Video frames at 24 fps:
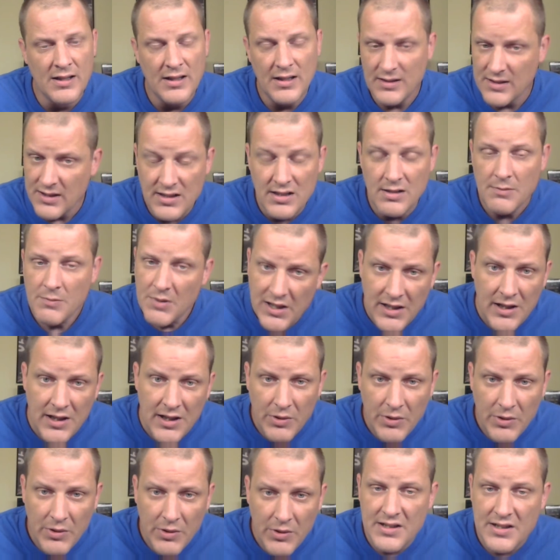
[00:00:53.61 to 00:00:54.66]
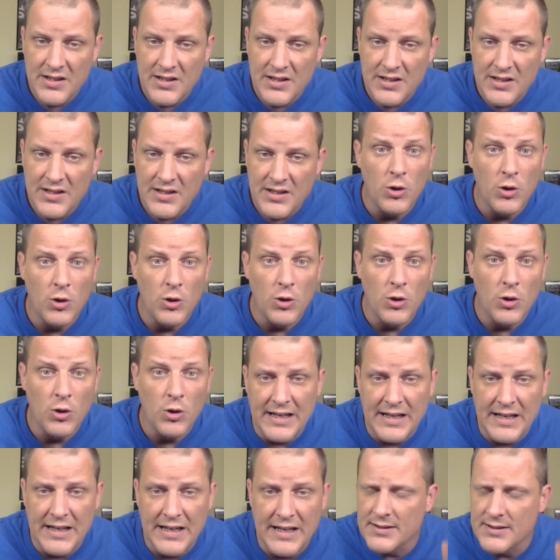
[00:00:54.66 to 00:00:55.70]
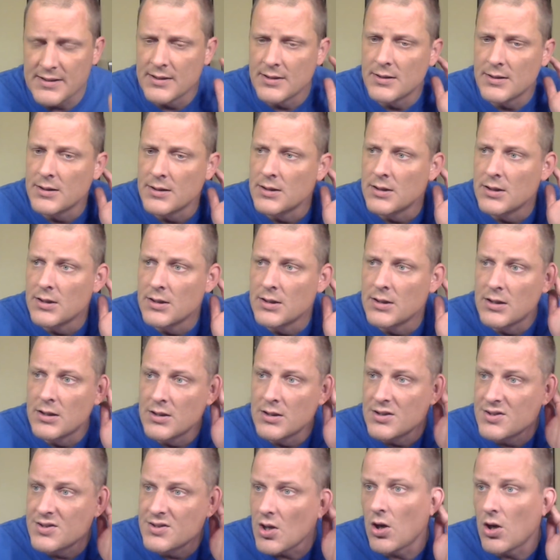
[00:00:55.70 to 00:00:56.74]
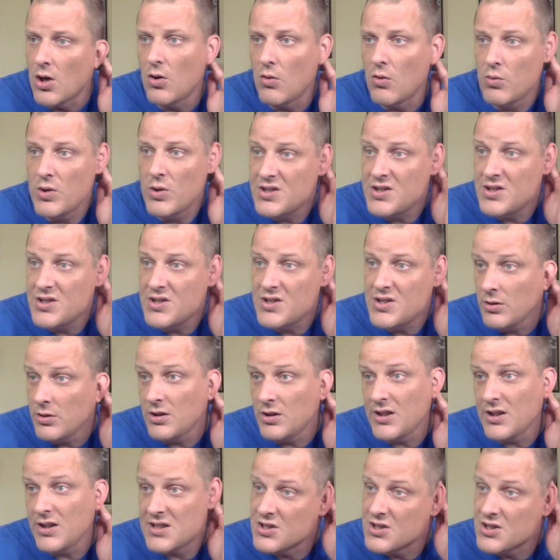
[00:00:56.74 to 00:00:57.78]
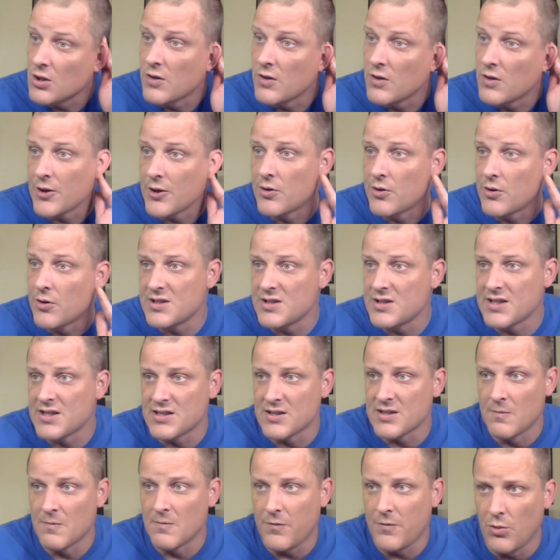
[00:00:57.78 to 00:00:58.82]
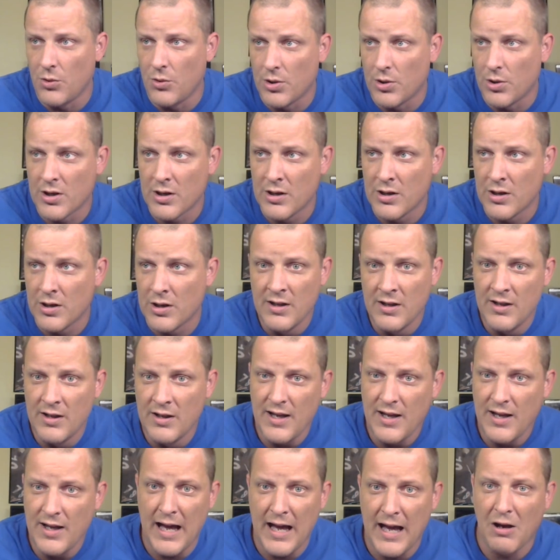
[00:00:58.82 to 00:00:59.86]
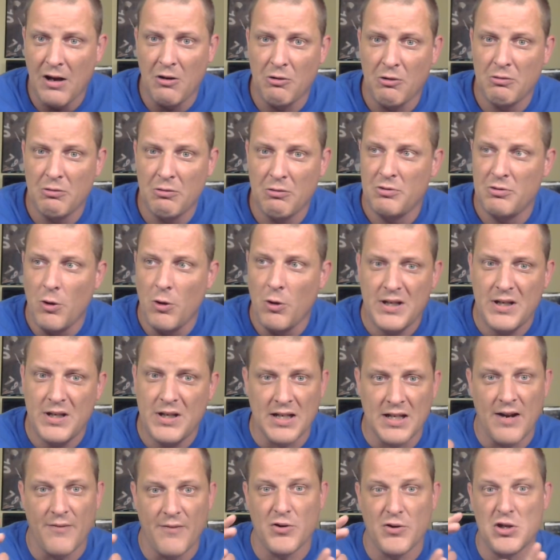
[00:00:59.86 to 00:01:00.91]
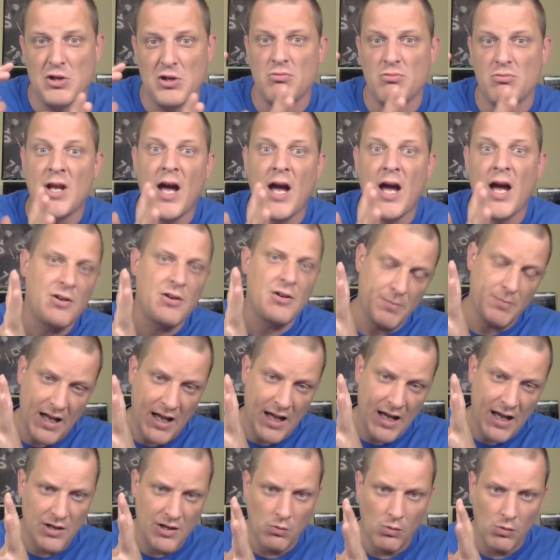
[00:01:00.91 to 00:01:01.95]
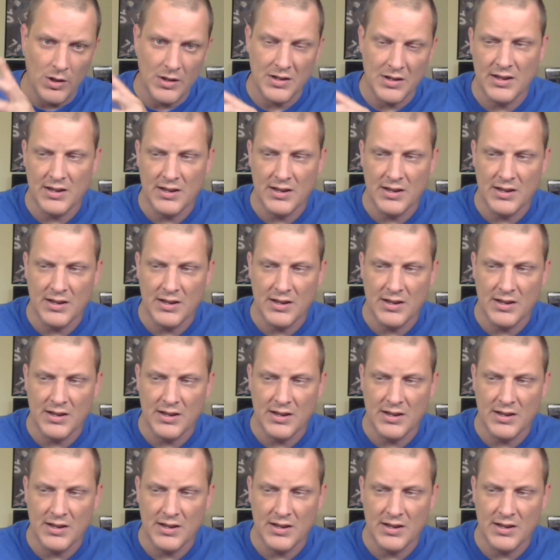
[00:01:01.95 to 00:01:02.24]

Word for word: that doesn't mean that wrestling's in a good place. So we certainly deserve our criticism for how nobody can ever unite behind one